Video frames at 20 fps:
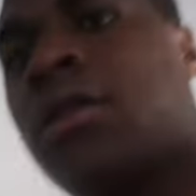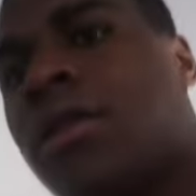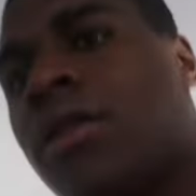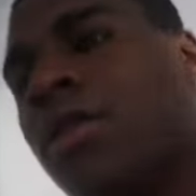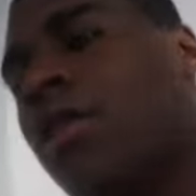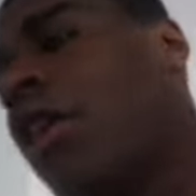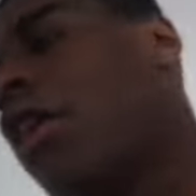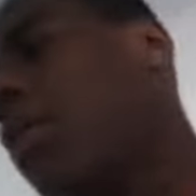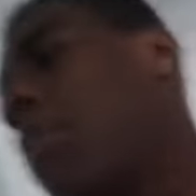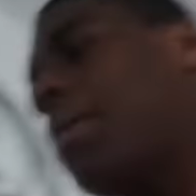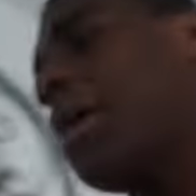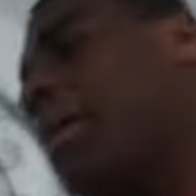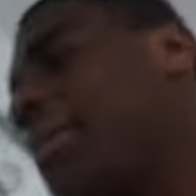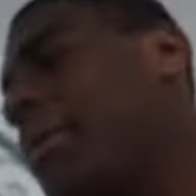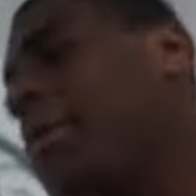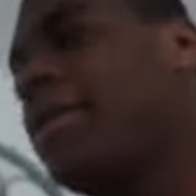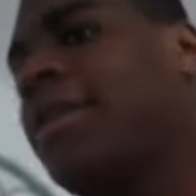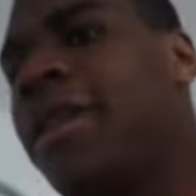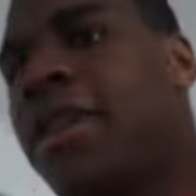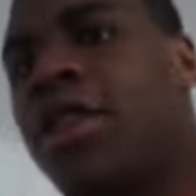Y'all,
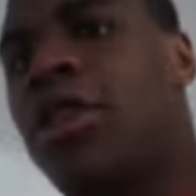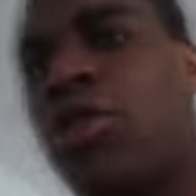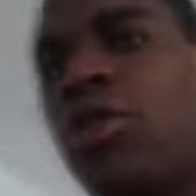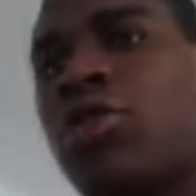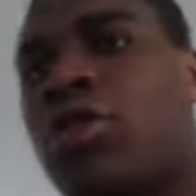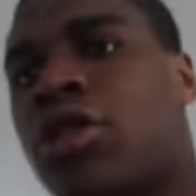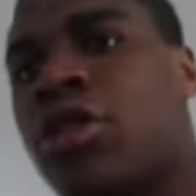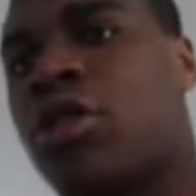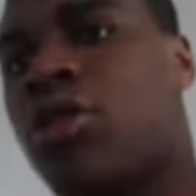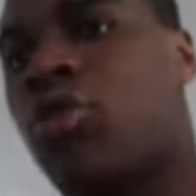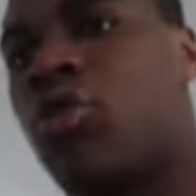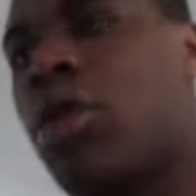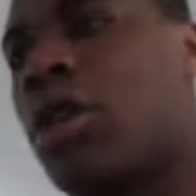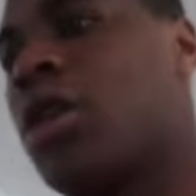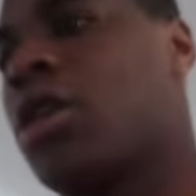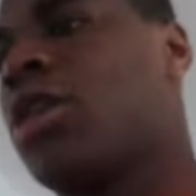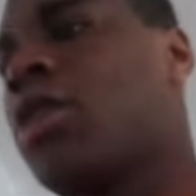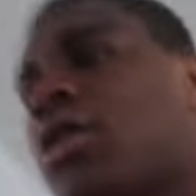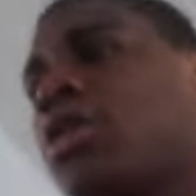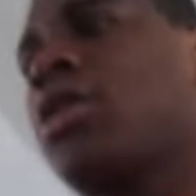maybe this can
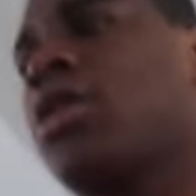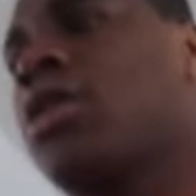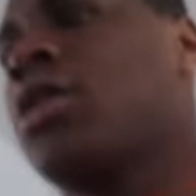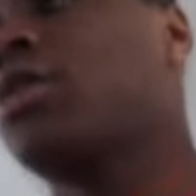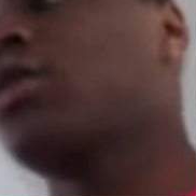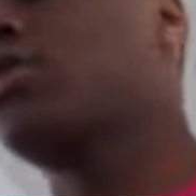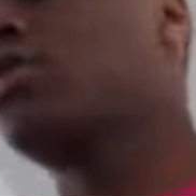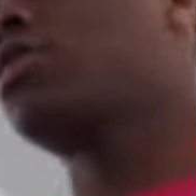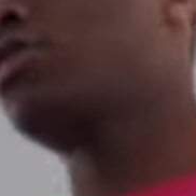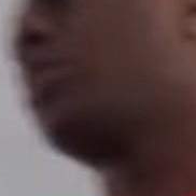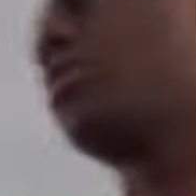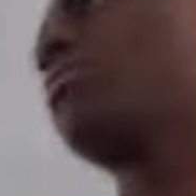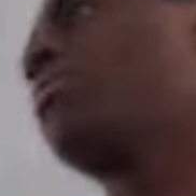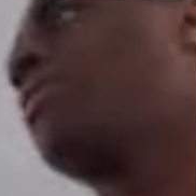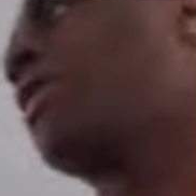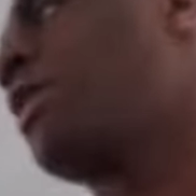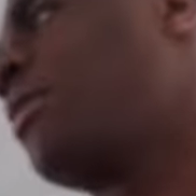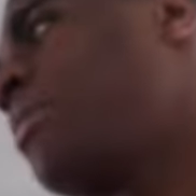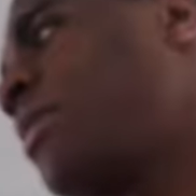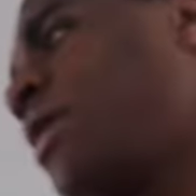work.
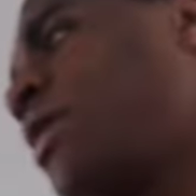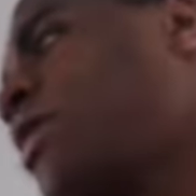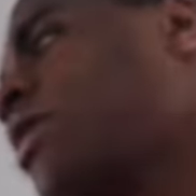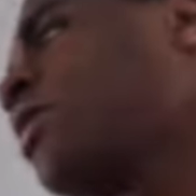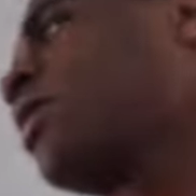Maybe.